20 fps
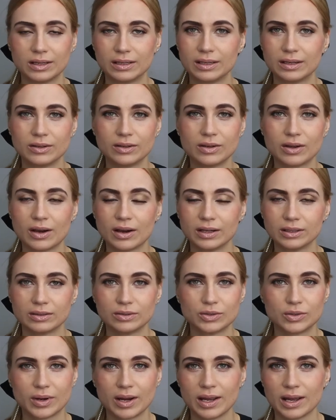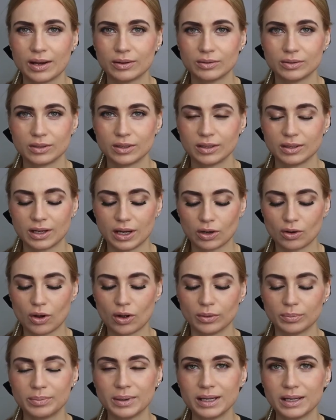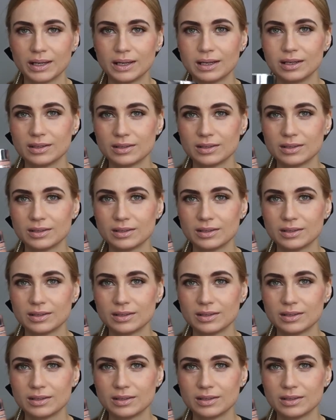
did not dry out skin at all but it